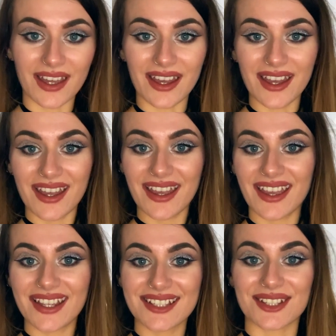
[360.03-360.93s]

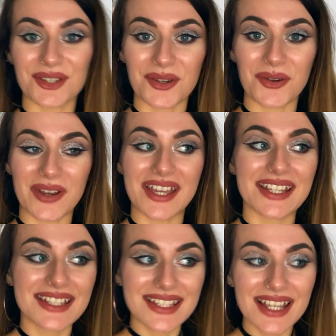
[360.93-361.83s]
Hi, so
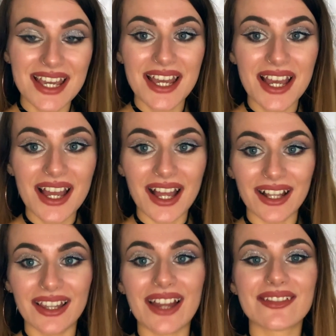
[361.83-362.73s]
it's
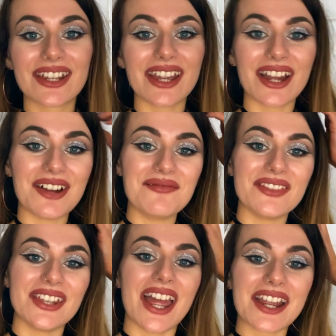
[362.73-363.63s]
11 AM
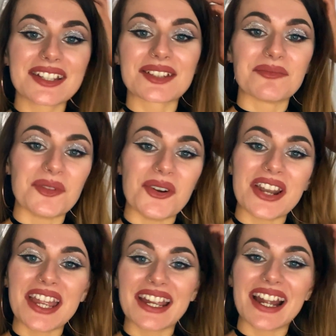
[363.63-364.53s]
the next
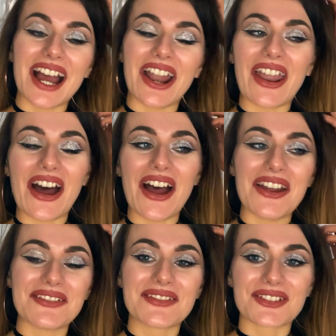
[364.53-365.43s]
morning and
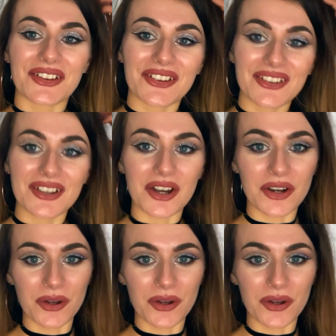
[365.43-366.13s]
I've just got